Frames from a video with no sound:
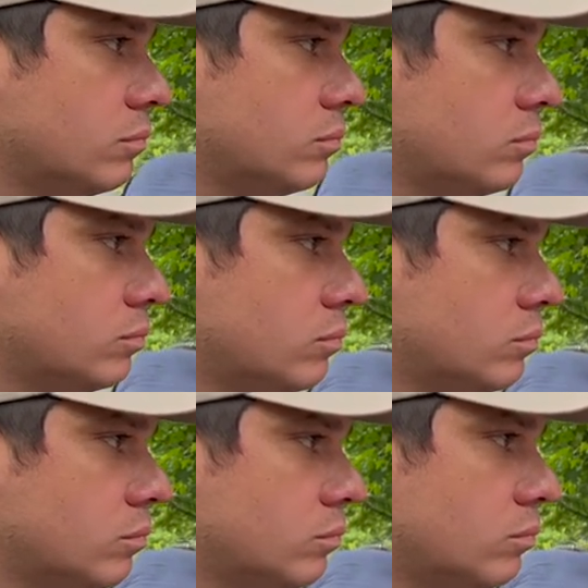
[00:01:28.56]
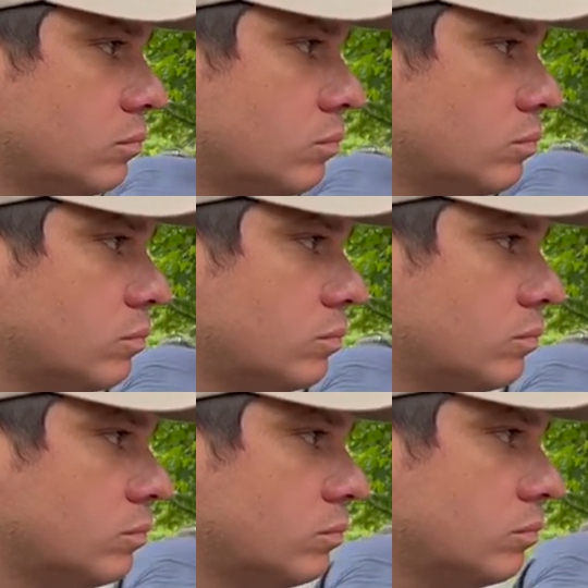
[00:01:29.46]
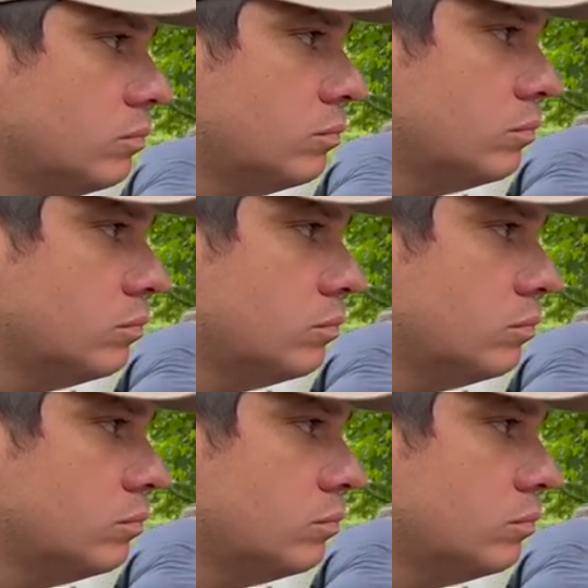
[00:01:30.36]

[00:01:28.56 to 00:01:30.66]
(not speaking)